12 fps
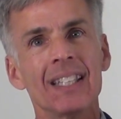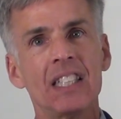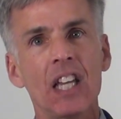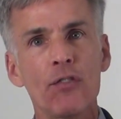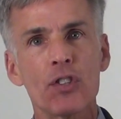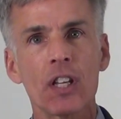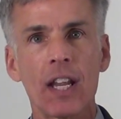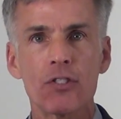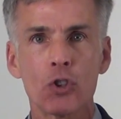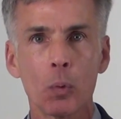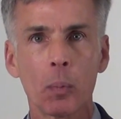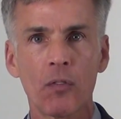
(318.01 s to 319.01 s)
gives it a
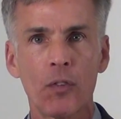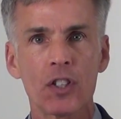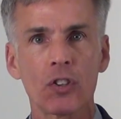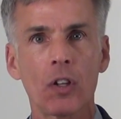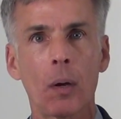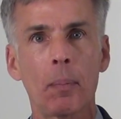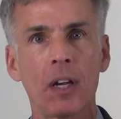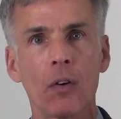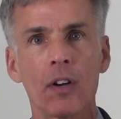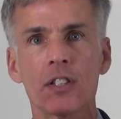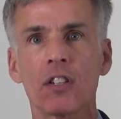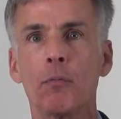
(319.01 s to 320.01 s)
superficial
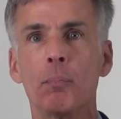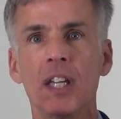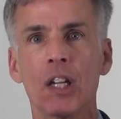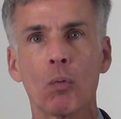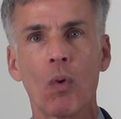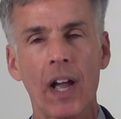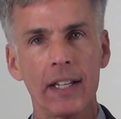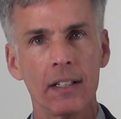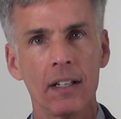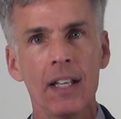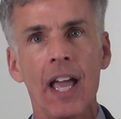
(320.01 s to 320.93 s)
appearance of being right